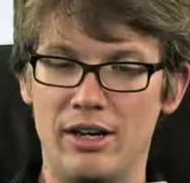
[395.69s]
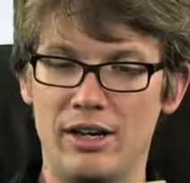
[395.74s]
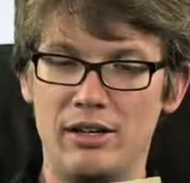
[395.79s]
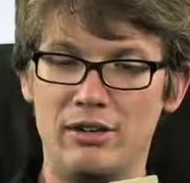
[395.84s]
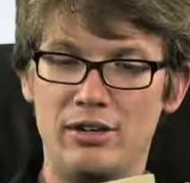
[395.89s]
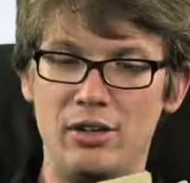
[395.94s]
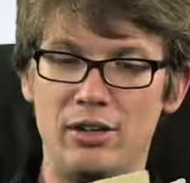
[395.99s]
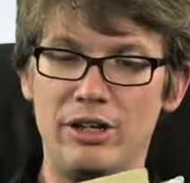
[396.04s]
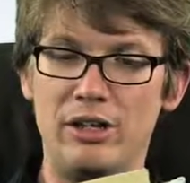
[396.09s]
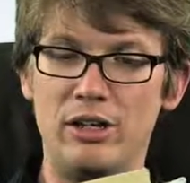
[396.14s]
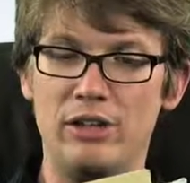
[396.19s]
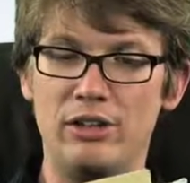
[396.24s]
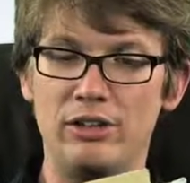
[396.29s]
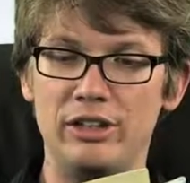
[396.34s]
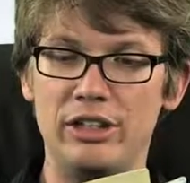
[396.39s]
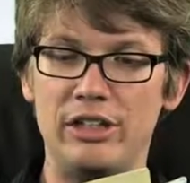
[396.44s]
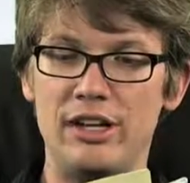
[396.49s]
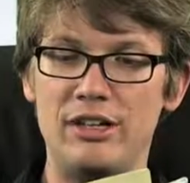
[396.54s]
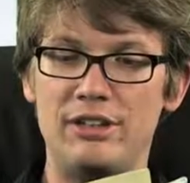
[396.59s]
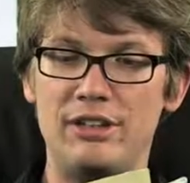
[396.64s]
Until the
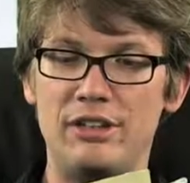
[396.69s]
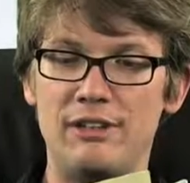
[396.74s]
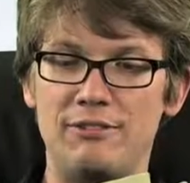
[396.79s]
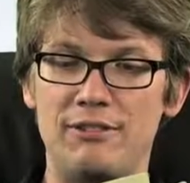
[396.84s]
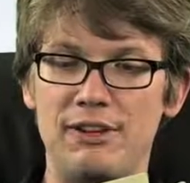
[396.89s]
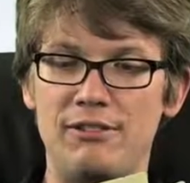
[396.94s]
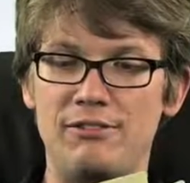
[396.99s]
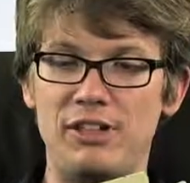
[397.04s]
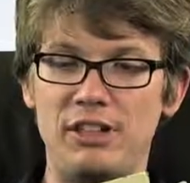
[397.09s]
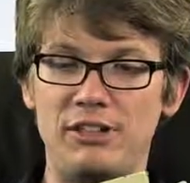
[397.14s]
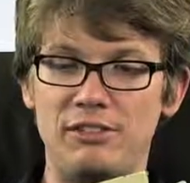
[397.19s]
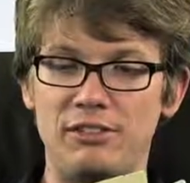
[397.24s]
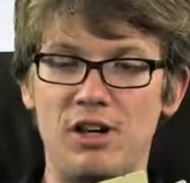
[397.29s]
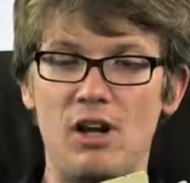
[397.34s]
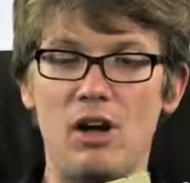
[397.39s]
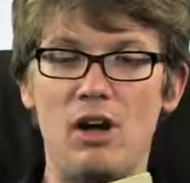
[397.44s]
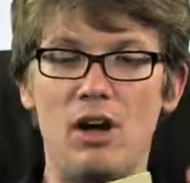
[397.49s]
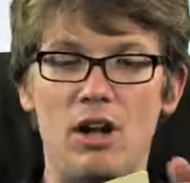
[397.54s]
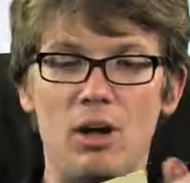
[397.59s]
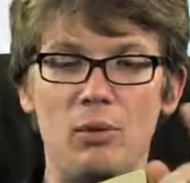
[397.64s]
early 1950s,
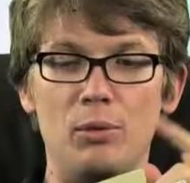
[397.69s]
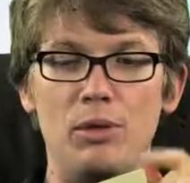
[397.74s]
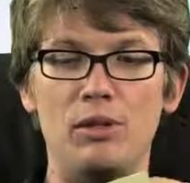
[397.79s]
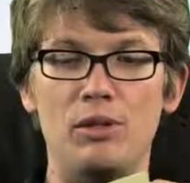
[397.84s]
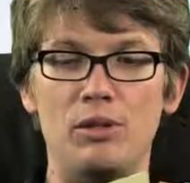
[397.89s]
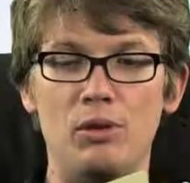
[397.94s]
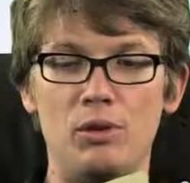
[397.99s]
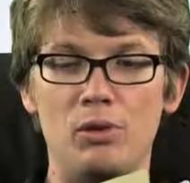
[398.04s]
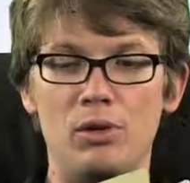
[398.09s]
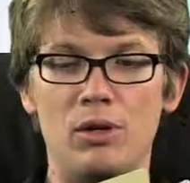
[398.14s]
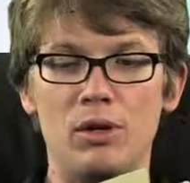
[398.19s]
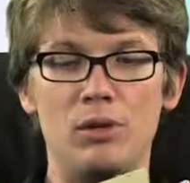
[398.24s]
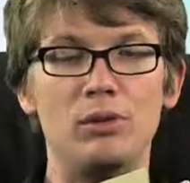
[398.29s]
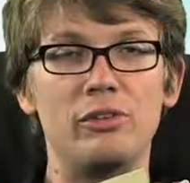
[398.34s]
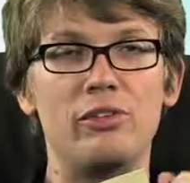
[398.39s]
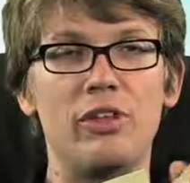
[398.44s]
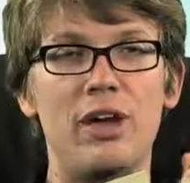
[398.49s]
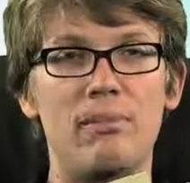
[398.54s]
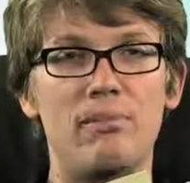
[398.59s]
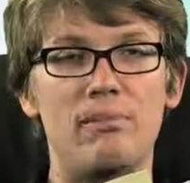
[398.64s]
all we knew
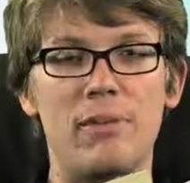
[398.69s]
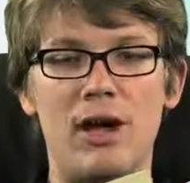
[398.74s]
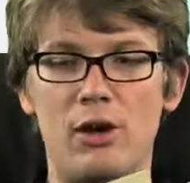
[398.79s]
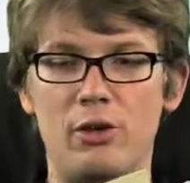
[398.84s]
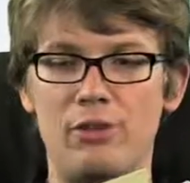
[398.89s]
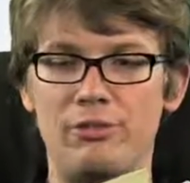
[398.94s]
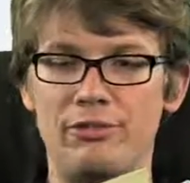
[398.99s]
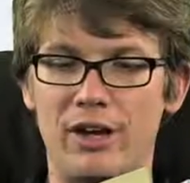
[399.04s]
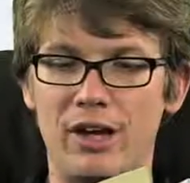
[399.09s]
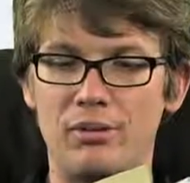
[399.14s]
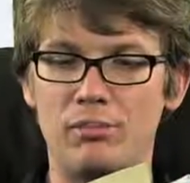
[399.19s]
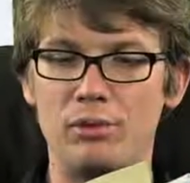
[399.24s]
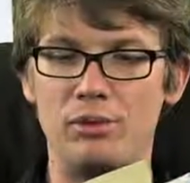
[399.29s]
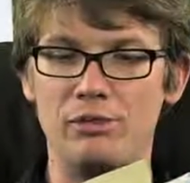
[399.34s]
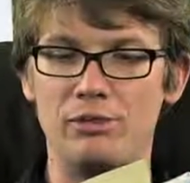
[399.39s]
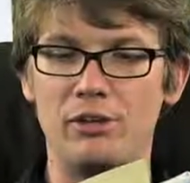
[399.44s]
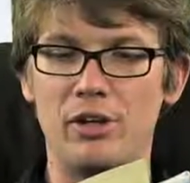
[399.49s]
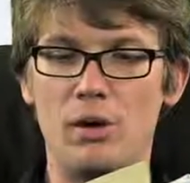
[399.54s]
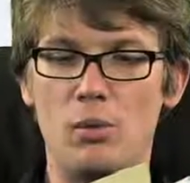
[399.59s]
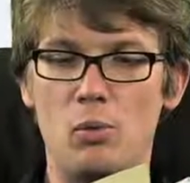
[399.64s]
was that
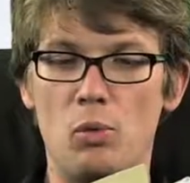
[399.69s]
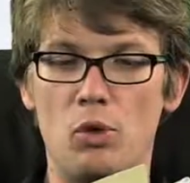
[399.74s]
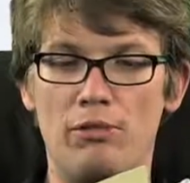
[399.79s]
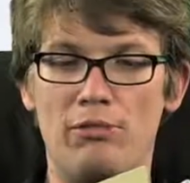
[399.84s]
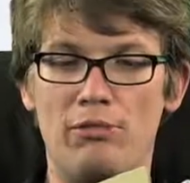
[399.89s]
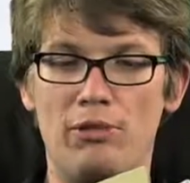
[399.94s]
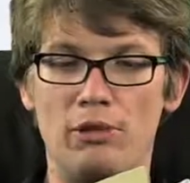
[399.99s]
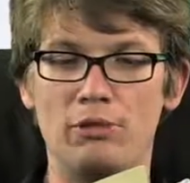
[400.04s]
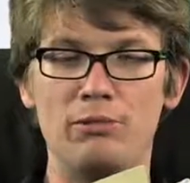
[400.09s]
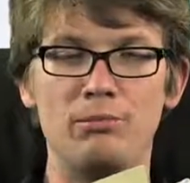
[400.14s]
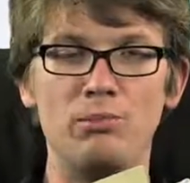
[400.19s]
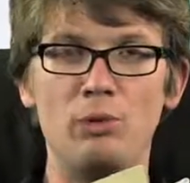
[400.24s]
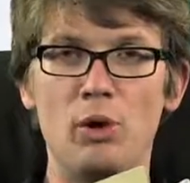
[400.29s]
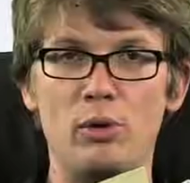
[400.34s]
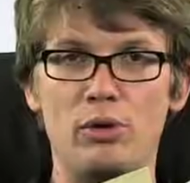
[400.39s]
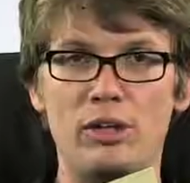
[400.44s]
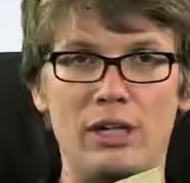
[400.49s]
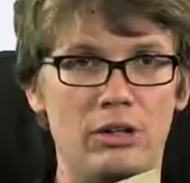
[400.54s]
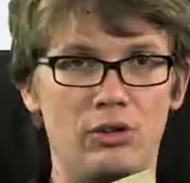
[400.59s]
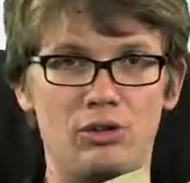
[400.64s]
myofibrils were full of
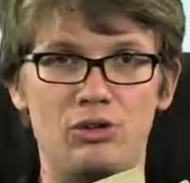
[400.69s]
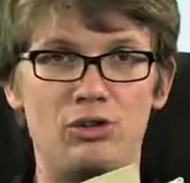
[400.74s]
protein